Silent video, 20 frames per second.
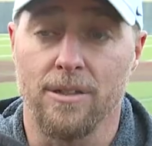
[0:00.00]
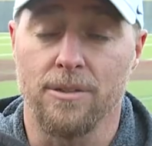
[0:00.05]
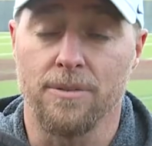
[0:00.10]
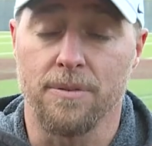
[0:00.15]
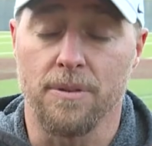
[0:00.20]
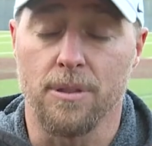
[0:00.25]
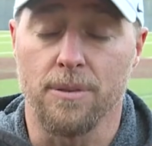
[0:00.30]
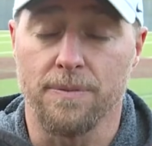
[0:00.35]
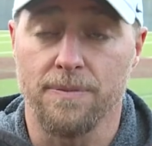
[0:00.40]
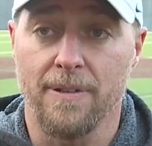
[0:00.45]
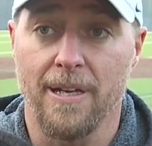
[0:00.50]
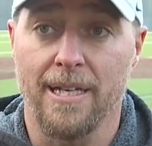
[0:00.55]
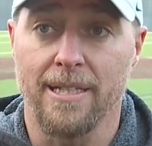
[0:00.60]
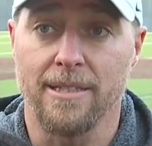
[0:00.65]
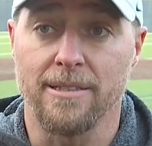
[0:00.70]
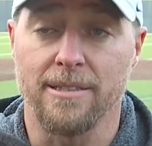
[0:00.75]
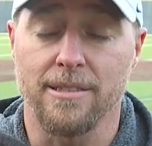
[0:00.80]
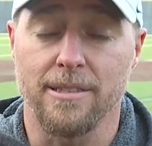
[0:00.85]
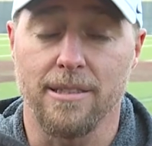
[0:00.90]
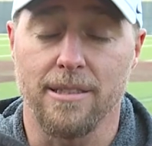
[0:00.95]
over the
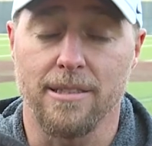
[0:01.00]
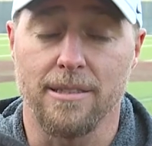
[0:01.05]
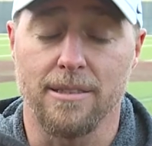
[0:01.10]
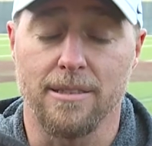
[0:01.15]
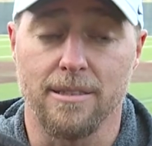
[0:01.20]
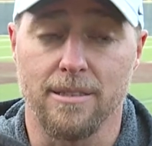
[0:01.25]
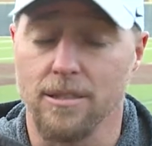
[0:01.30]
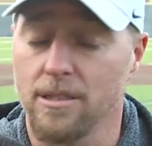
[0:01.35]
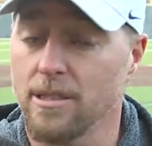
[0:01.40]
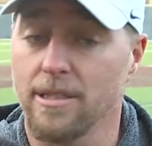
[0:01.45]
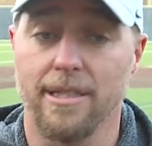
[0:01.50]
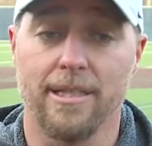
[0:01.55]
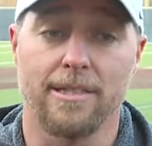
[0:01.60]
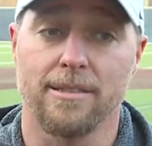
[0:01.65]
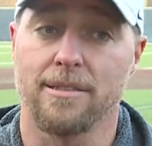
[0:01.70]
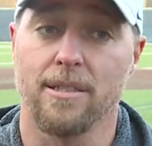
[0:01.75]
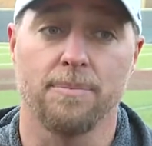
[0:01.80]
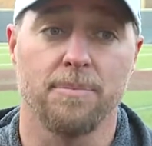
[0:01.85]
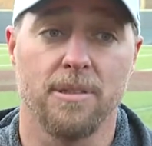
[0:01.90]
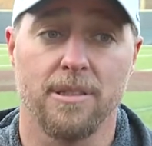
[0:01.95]
fence is, again,
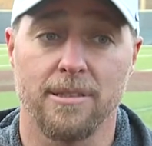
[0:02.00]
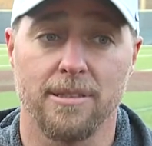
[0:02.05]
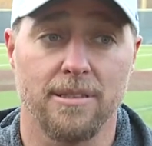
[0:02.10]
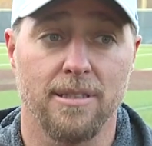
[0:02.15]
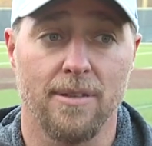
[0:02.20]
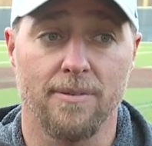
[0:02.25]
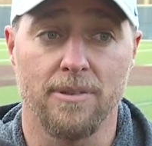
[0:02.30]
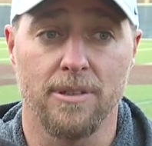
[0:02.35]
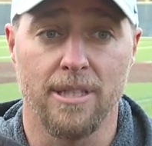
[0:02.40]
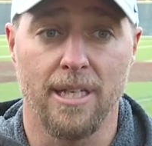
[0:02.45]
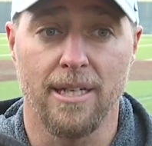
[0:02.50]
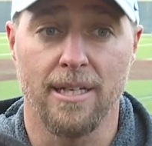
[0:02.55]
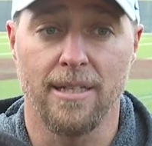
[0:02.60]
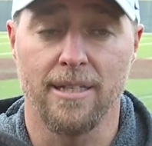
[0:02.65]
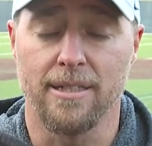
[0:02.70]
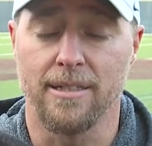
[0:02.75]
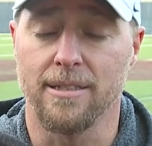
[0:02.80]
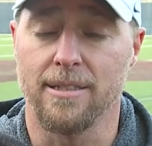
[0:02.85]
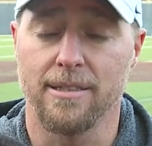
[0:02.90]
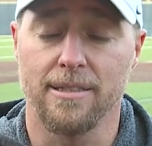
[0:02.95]
something that's never
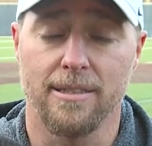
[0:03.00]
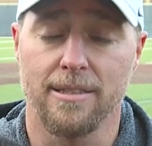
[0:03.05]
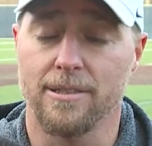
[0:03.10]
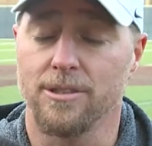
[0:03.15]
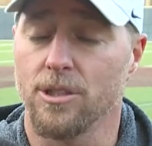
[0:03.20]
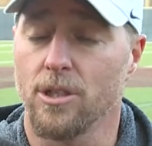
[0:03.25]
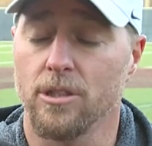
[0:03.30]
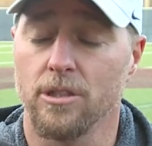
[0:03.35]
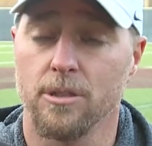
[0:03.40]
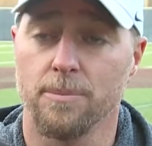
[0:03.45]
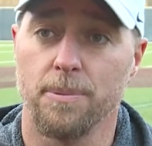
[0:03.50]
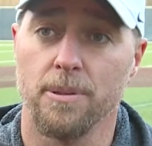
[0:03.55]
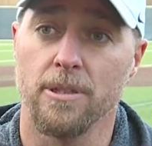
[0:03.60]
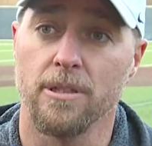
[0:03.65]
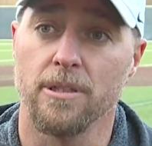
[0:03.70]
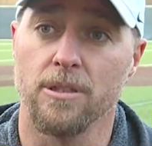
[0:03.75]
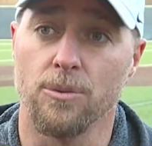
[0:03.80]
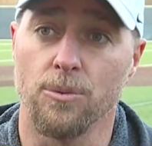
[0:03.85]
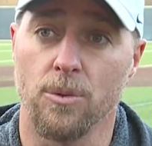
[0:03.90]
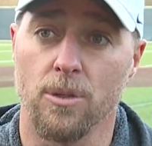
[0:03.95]
done, and it's hard to put
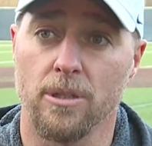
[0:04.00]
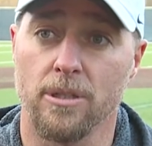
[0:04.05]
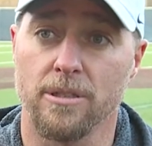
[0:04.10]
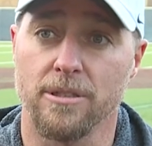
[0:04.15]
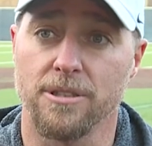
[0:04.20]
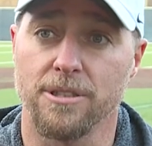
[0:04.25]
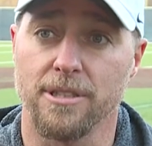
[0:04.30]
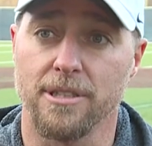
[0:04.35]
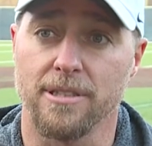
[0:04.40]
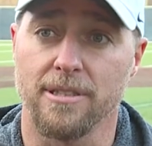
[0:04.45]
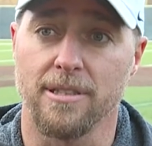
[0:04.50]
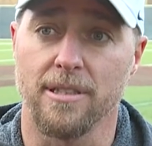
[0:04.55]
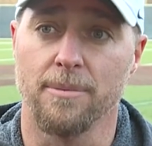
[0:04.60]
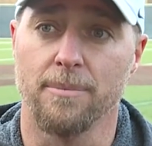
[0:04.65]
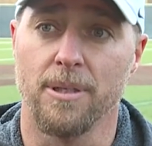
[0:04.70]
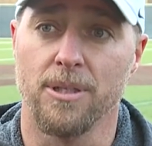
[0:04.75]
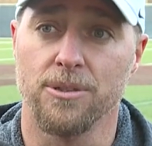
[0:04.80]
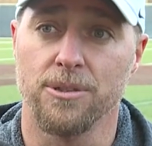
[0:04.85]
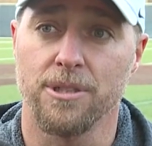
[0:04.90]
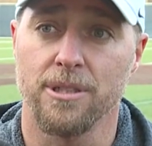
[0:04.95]
into words just the
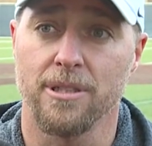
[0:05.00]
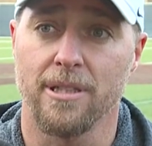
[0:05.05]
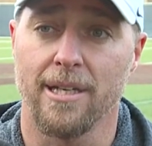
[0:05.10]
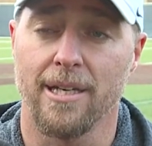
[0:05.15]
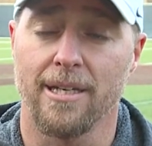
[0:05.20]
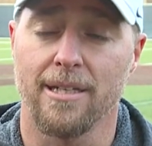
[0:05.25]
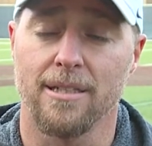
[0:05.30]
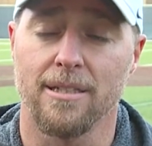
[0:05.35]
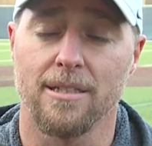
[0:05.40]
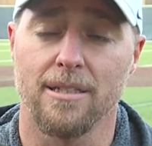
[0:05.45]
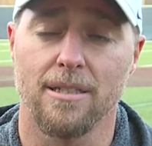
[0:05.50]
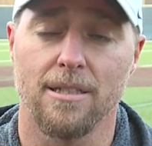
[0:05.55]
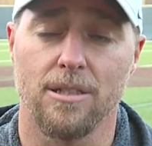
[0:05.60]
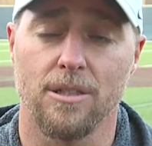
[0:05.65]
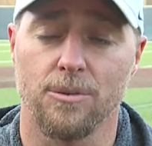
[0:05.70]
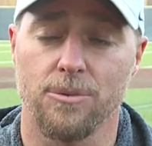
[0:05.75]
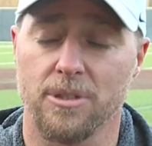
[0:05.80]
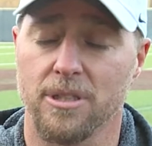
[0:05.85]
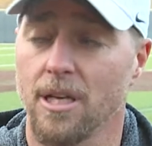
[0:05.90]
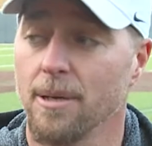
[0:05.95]
emotion that, you
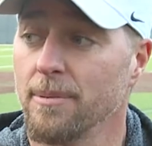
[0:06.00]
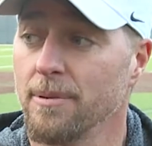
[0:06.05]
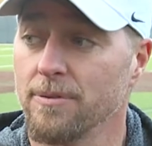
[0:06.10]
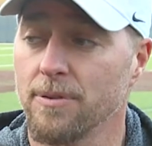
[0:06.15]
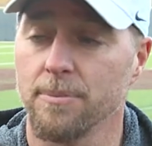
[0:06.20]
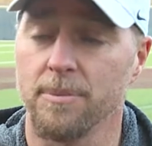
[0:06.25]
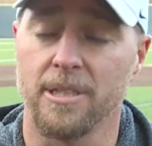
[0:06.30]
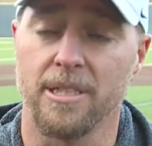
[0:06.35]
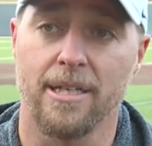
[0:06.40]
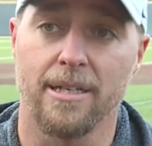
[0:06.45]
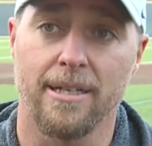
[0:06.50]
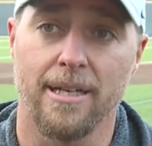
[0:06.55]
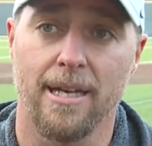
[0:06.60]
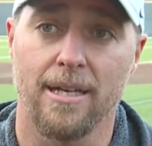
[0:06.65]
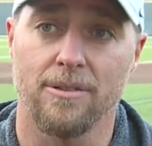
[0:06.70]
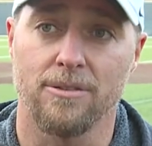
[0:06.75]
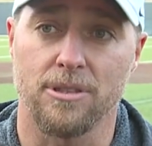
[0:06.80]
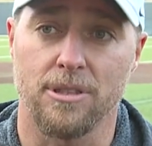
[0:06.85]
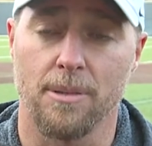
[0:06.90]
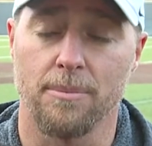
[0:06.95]
know, was coming from the
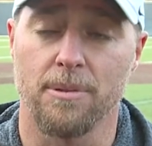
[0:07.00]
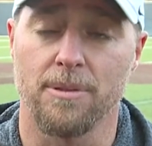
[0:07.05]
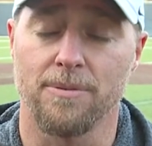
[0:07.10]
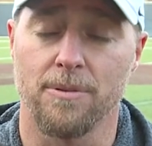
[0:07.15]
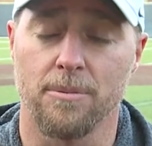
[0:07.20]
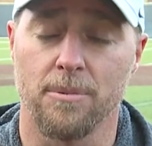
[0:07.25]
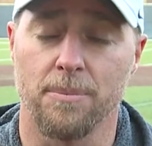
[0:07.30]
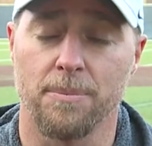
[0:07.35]
dugouts, coming from the